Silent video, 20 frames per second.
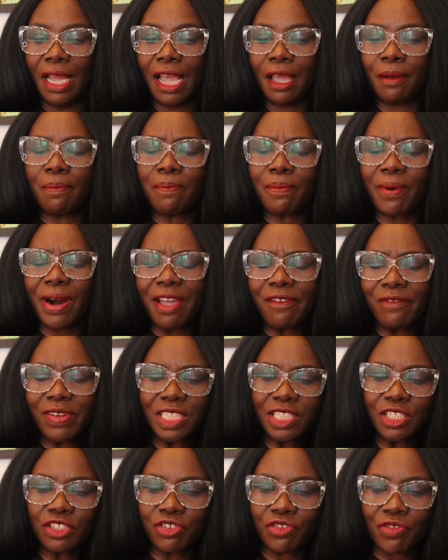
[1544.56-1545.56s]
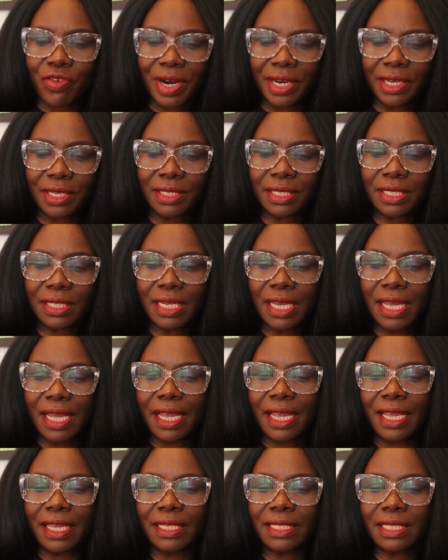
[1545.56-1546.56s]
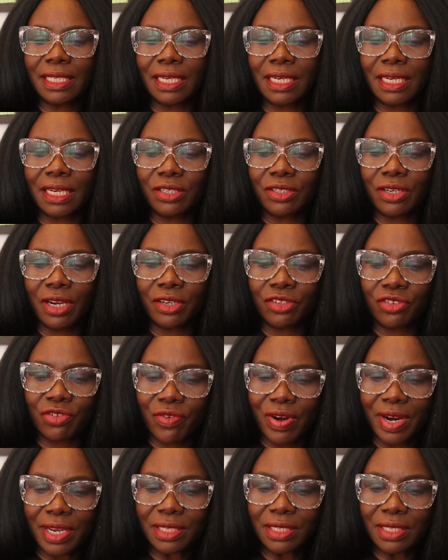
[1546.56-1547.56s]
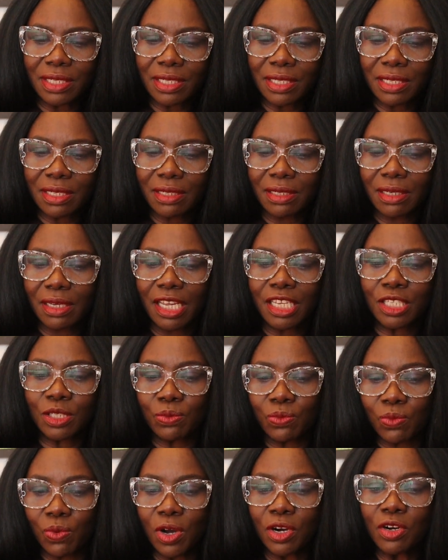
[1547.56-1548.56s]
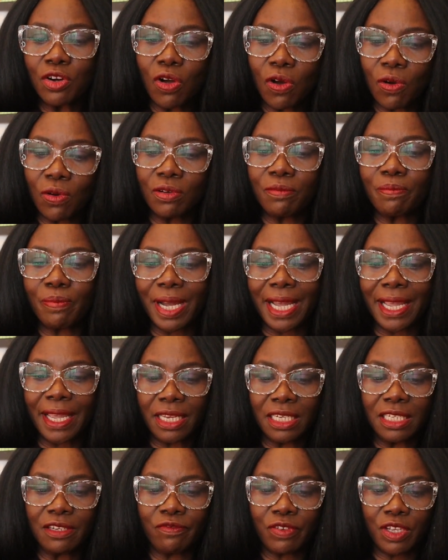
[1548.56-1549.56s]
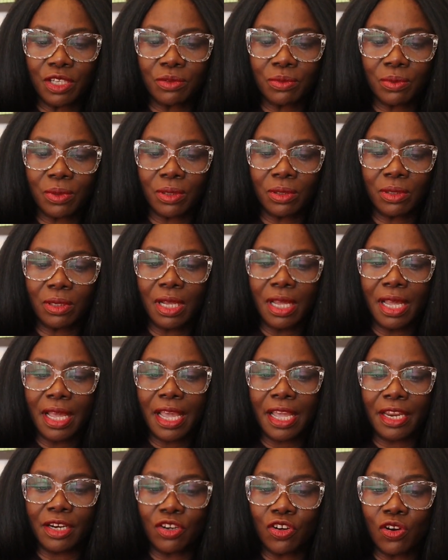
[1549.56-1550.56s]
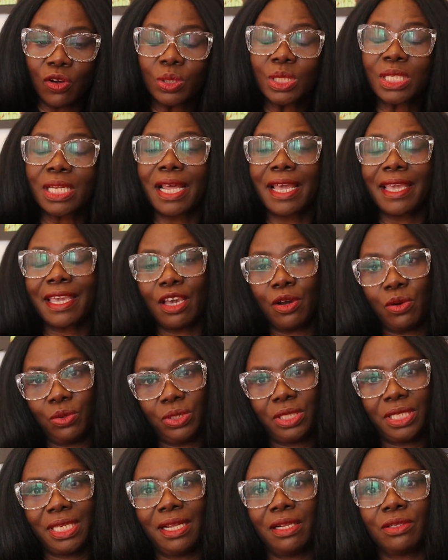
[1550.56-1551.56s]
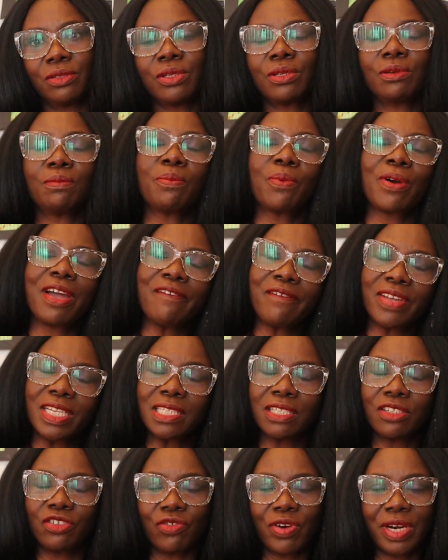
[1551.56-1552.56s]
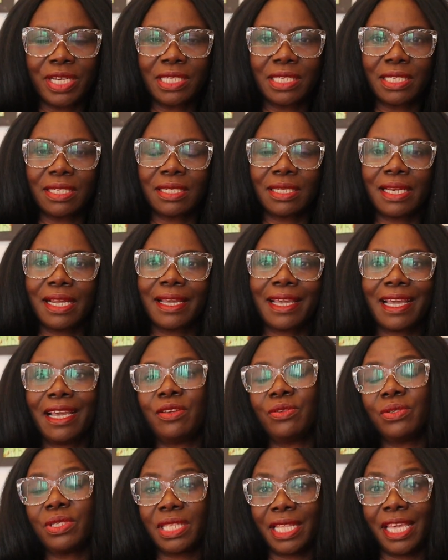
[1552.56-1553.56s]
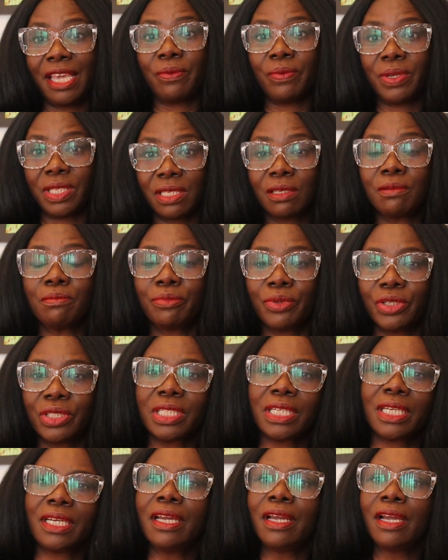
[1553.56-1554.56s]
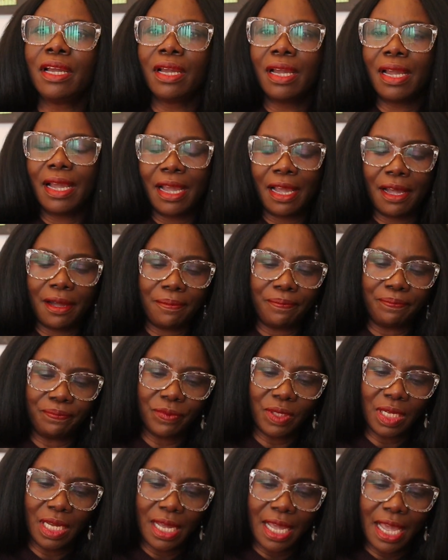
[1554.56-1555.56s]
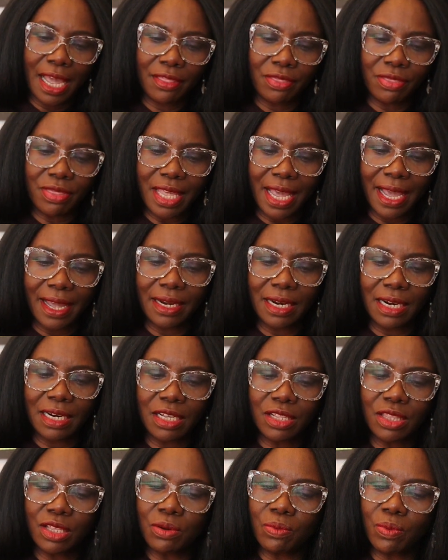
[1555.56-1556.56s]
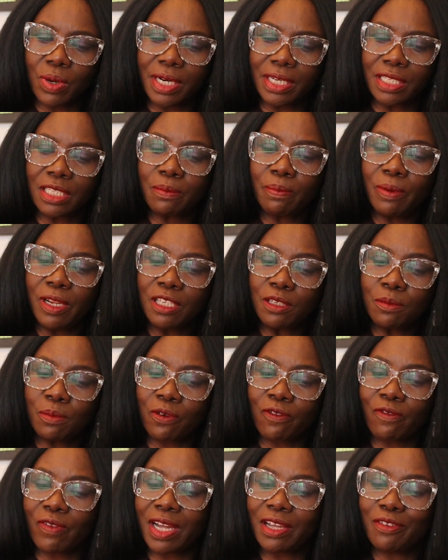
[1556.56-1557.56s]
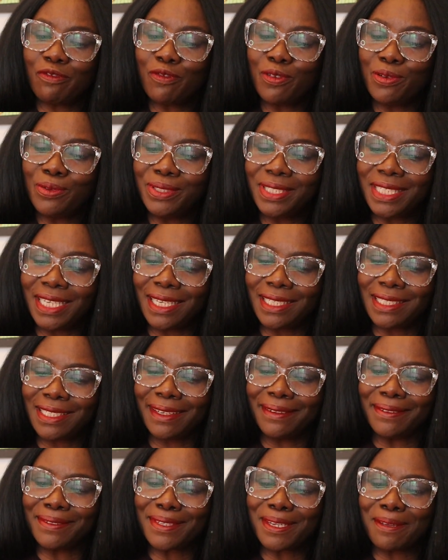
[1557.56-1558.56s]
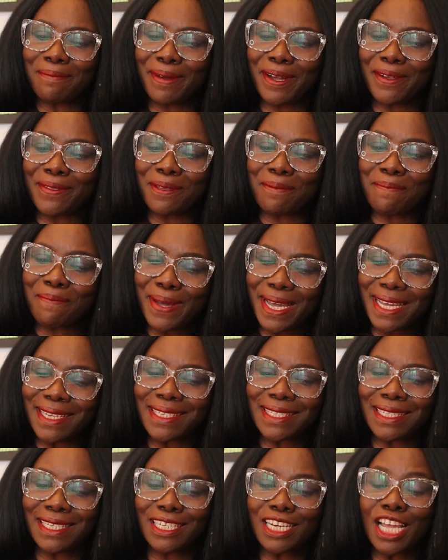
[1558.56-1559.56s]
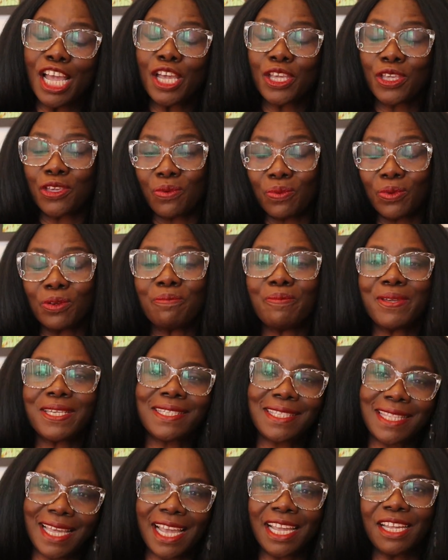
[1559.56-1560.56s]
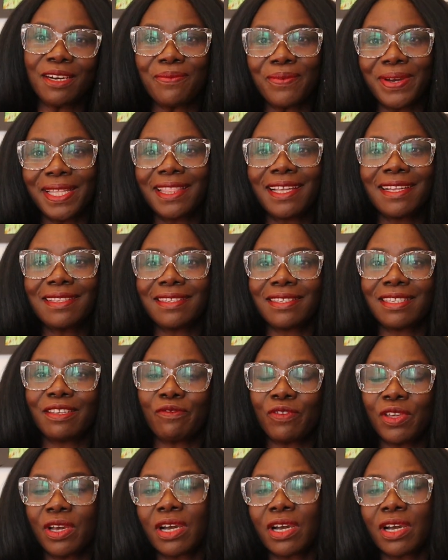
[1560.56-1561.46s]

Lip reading: a private address is an address, is one owned by individual and not like a hotel. So private address is like, are you staying with somebody? And then another one is, please provide full details about the person you will be staying with. That is, if